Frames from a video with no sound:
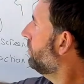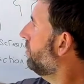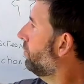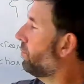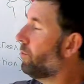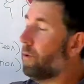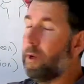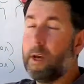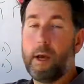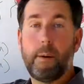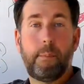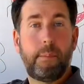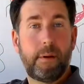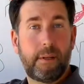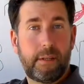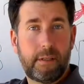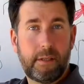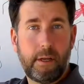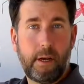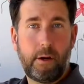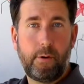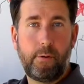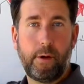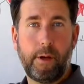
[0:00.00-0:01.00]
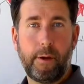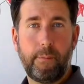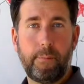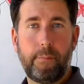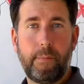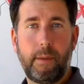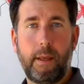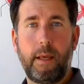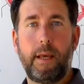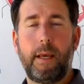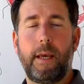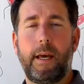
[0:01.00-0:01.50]
called a persona.
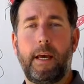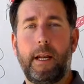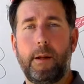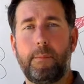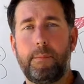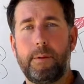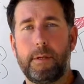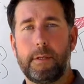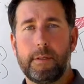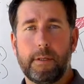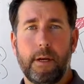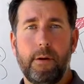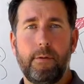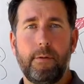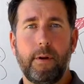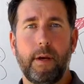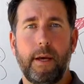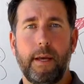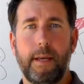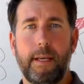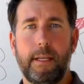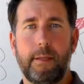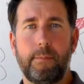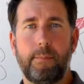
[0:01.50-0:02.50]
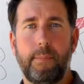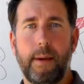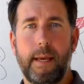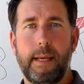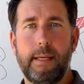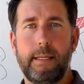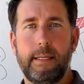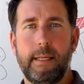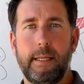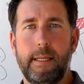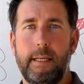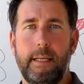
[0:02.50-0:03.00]
And a persona is
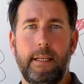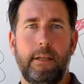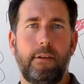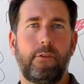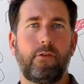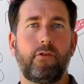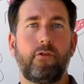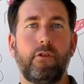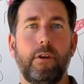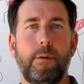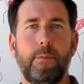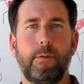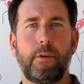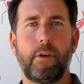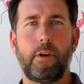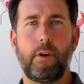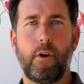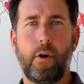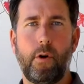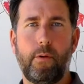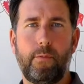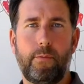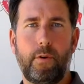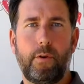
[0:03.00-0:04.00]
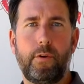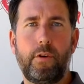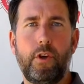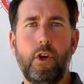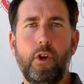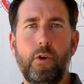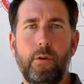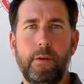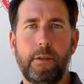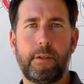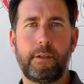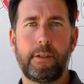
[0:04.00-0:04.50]
basically a description of your
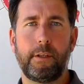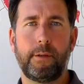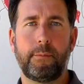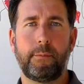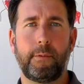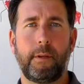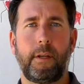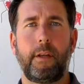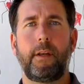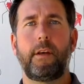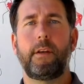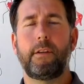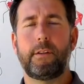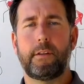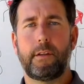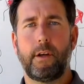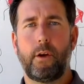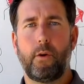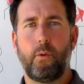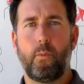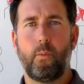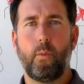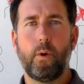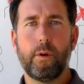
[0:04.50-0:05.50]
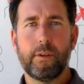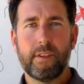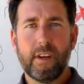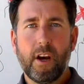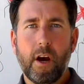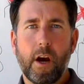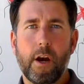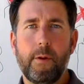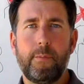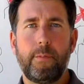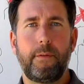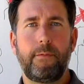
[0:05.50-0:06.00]
user. So what
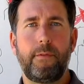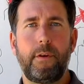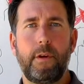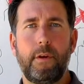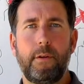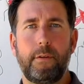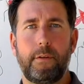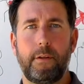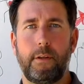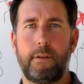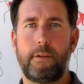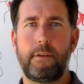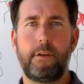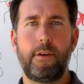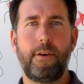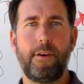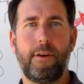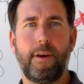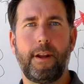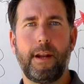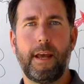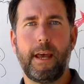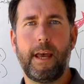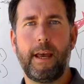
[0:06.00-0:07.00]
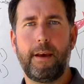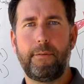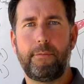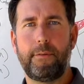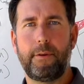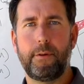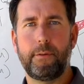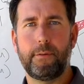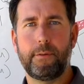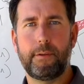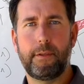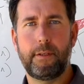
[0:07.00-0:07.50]
type of users are you going to have for
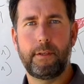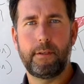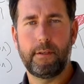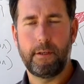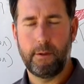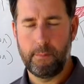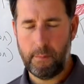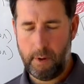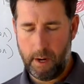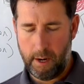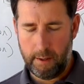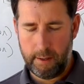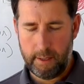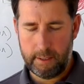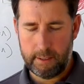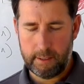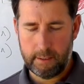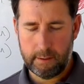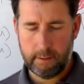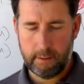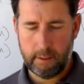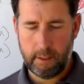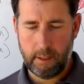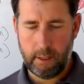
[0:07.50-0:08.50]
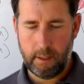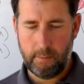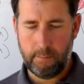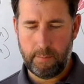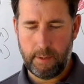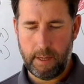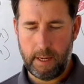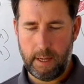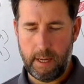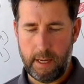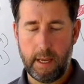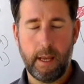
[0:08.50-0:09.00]
your system? Are they just going to
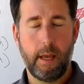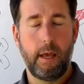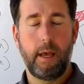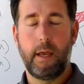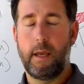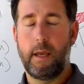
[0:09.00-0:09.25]
be